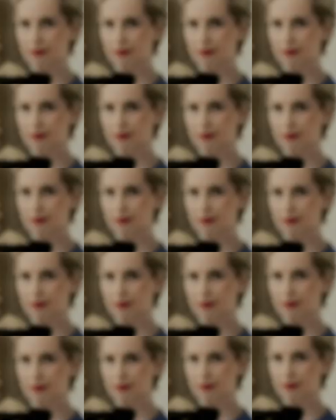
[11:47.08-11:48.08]

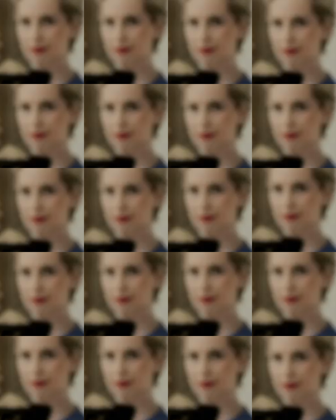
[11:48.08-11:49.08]

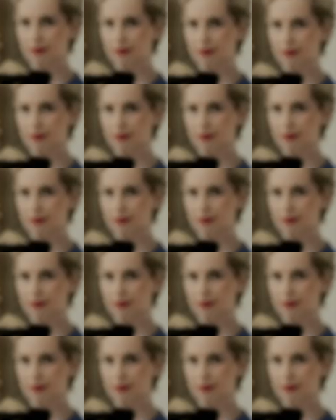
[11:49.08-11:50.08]

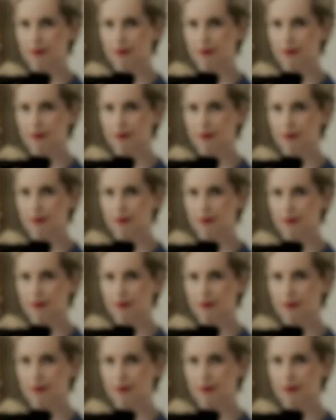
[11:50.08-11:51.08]

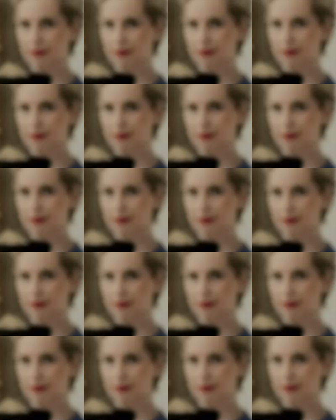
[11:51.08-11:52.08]

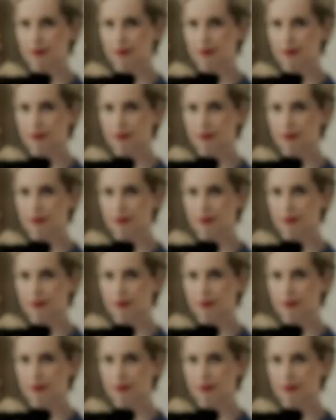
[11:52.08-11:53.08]

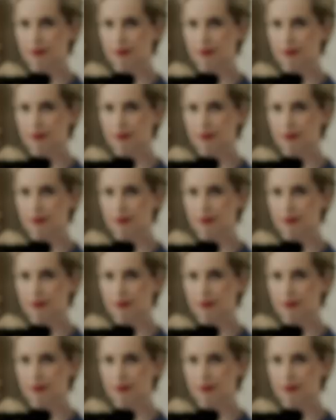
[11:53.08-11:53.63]
(silent)